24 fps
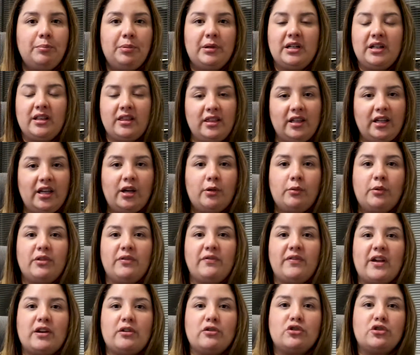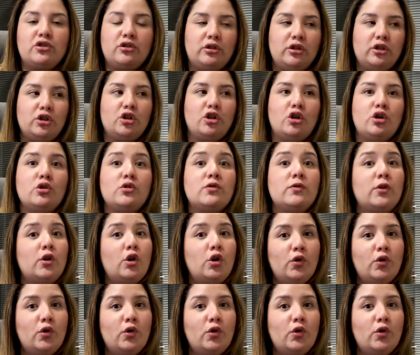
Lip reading: been a thing with federal student loans for